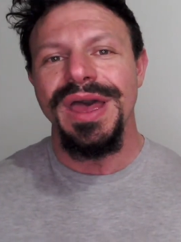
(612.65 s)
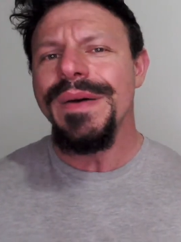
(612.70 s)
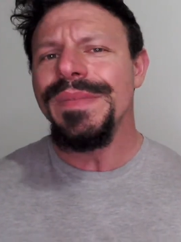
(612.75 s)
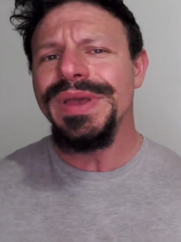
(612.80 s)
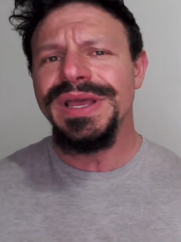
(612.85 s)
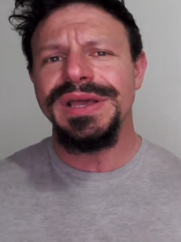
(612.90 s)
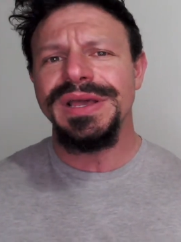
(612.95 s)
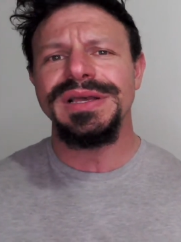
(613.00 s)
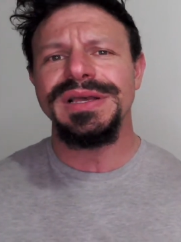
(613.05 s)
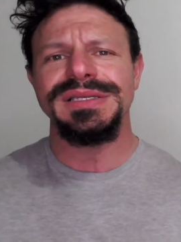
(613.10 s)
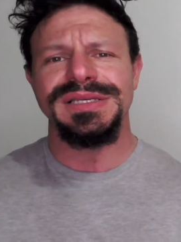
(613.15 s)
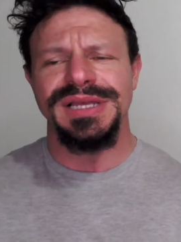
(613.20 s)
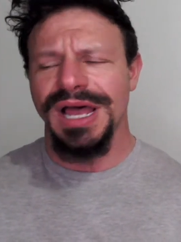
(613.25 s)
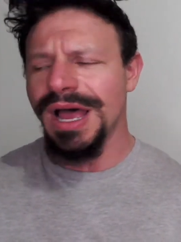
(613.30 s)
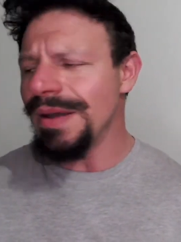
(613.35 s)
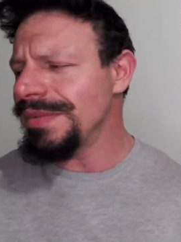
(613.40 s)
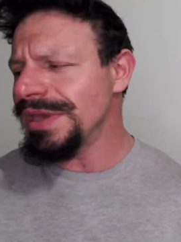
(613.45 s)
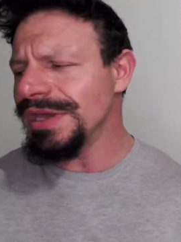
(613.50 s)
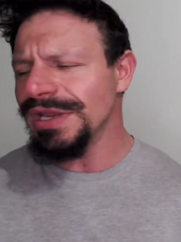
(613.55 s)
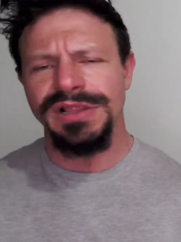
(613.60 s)
because
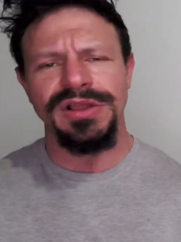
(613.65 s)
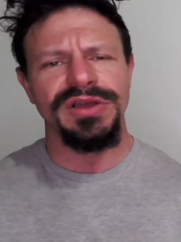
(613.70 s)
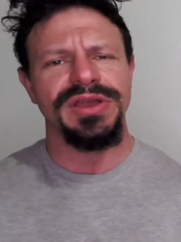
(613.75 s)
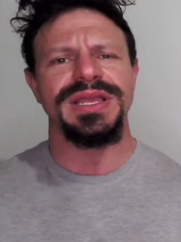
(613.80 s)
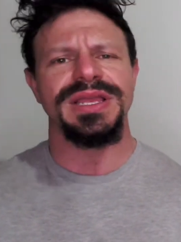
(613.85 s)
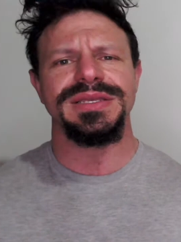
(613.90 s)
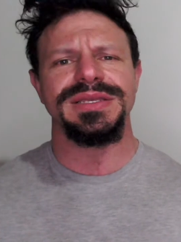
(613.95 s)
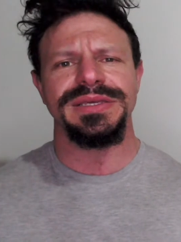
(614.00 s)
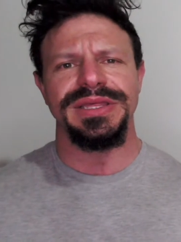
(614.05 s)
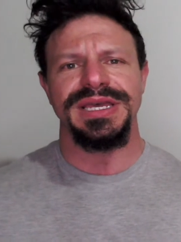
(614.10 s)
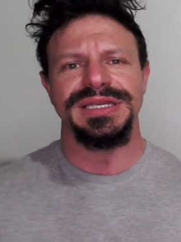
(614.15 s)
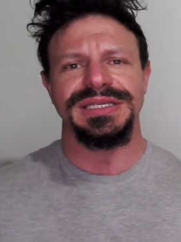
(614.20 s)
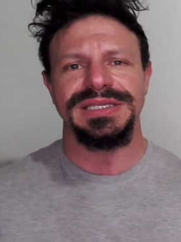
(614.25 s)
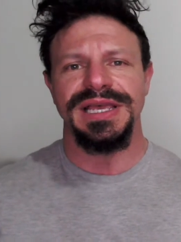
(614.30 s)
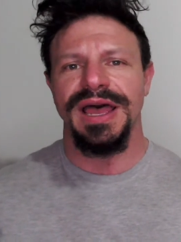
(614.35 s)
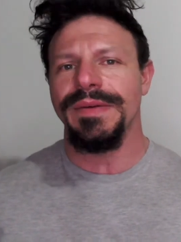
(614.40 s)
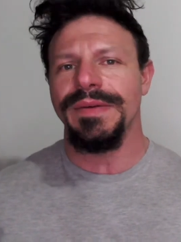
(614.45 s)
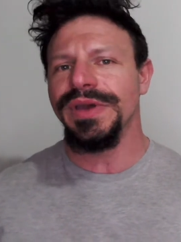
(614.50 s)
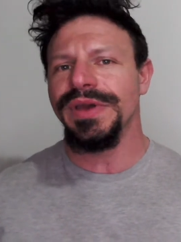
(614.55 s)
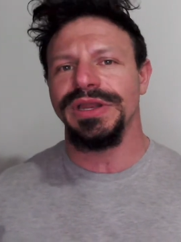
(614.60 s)
I'm going to look into this.
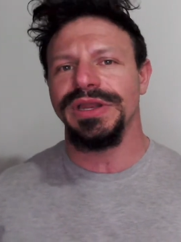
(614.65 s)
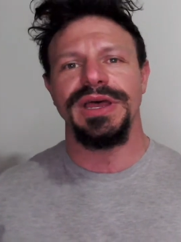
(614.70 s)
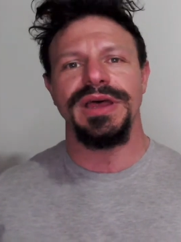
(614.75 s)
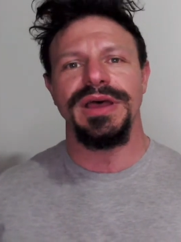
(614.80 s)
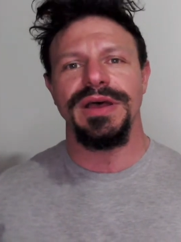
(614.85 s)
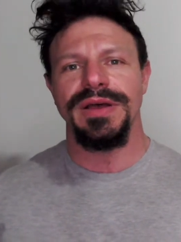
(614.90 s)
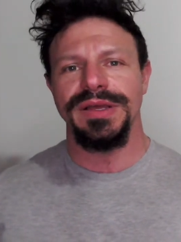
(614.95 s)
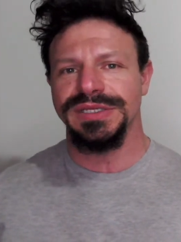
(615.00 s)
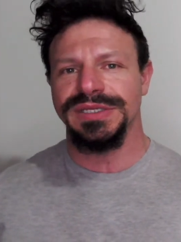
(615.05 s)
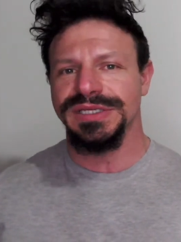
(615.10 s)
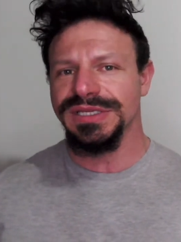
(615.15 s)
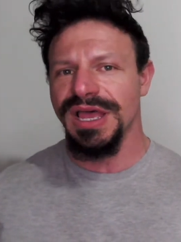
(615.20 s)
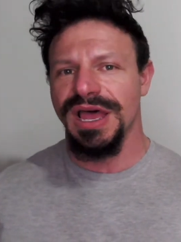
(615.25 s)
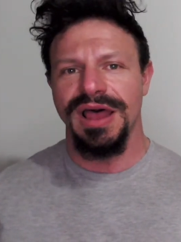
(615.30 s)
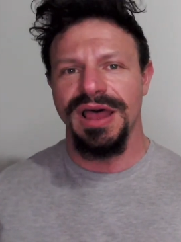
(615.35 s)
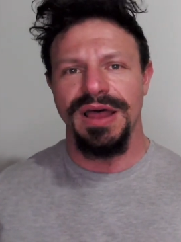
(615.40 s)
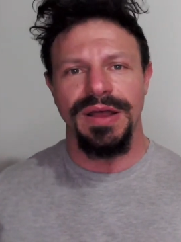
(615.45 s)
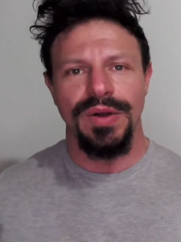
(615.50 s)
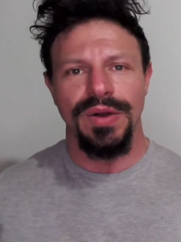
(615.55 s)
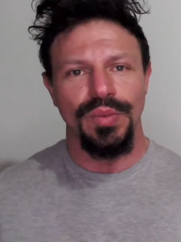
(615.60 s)
I'm going to
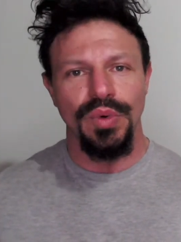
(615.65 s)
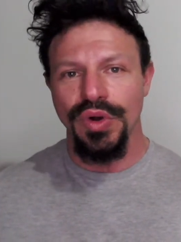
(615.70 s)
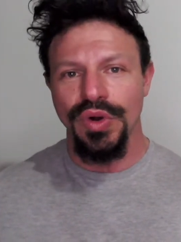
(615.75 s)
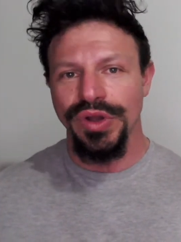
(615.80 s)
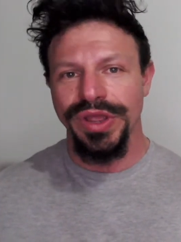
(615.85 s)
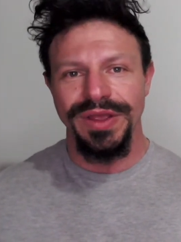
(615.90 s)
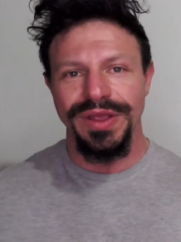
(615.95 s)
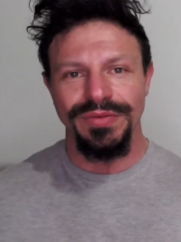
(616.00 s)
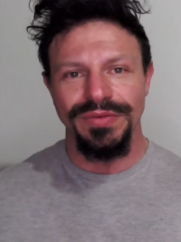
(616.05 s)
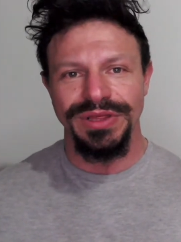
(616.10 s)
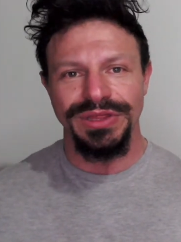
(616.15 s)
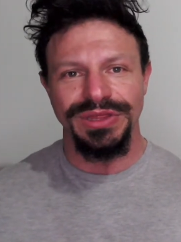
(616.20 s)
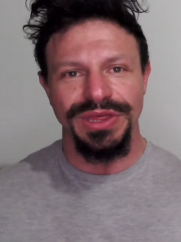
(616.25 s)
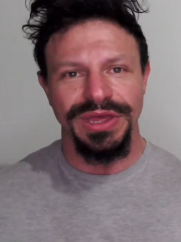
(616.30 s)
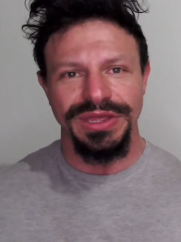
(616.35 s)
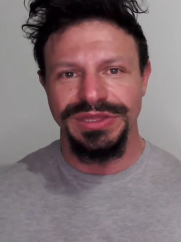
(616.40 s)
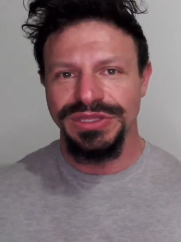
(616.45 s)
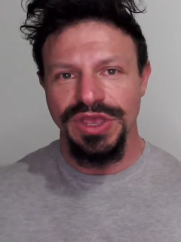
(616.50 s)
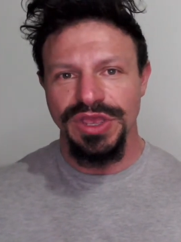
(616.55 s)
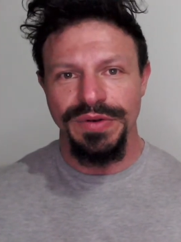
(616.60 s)
start working with
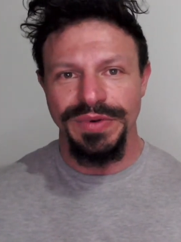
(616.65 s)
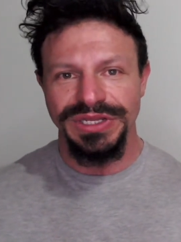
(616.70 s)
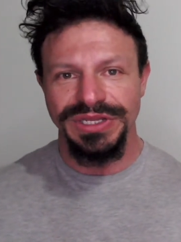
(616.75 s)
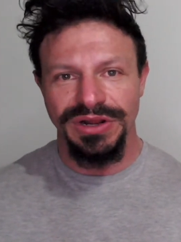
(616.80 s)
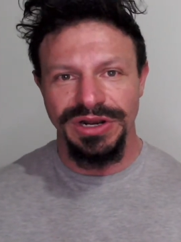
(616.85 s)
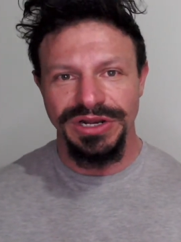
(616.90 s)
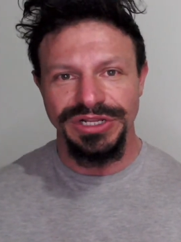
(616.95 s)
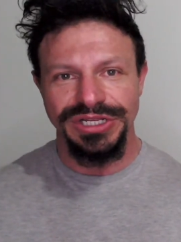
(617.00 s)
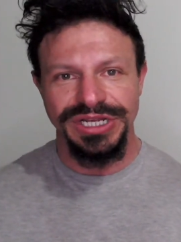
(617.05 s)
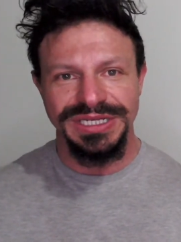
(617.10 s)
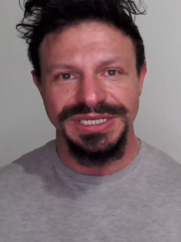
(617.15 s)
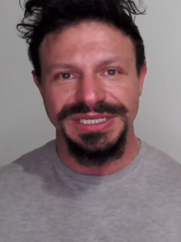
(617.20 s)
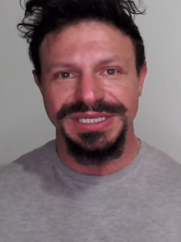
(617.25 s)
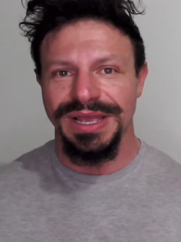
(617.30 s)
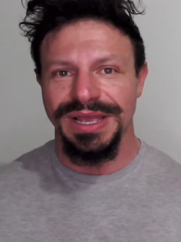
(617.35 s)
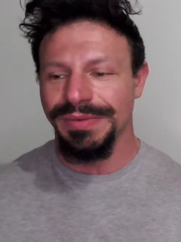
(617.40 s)
a dermatologist.